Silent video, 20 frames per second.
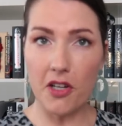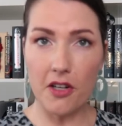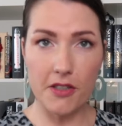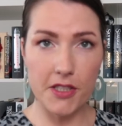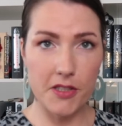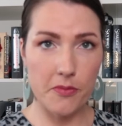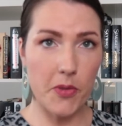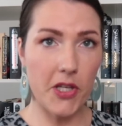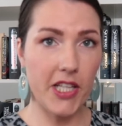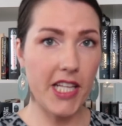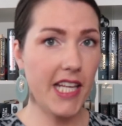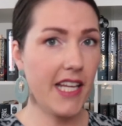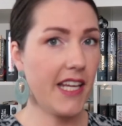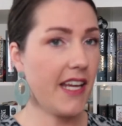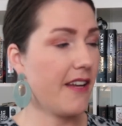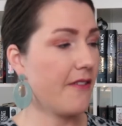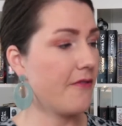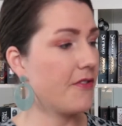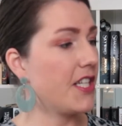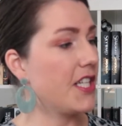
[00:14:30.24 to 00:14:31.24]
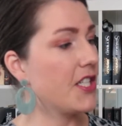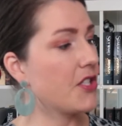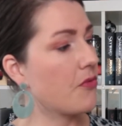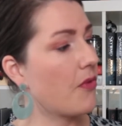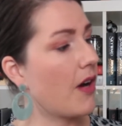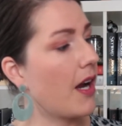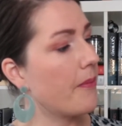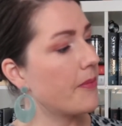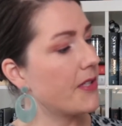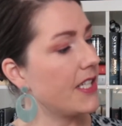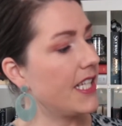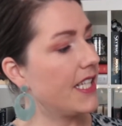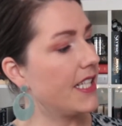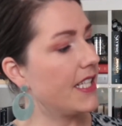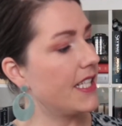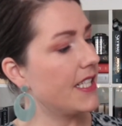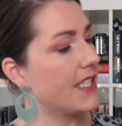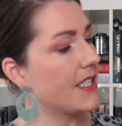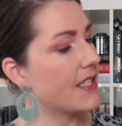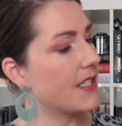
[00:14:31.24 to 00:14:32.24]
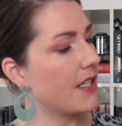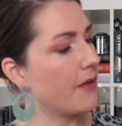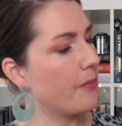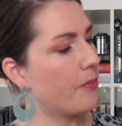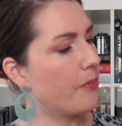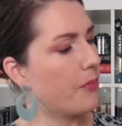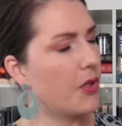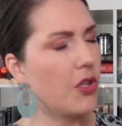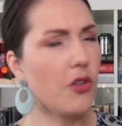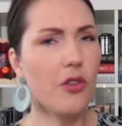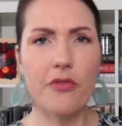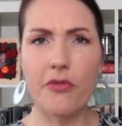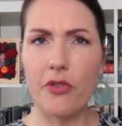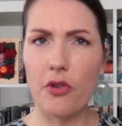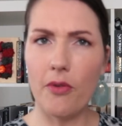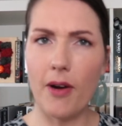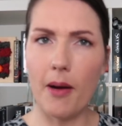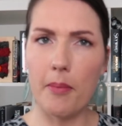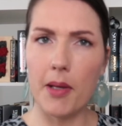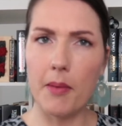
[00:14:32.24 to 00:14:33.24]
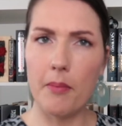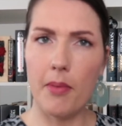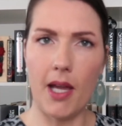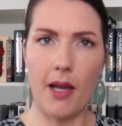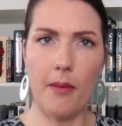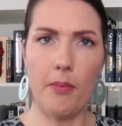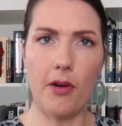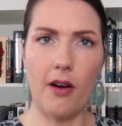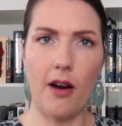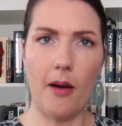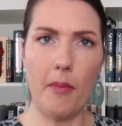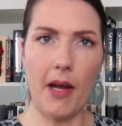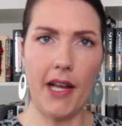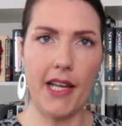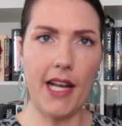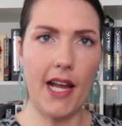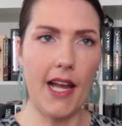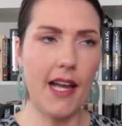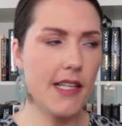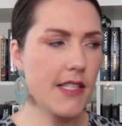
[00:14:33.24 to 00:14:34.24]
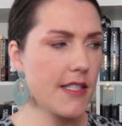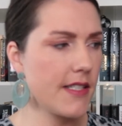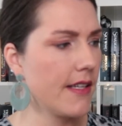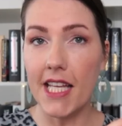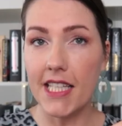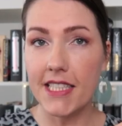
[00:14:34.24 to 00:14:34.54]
corresponding gift is wrapped in this beautiful wrapping paper, I might add.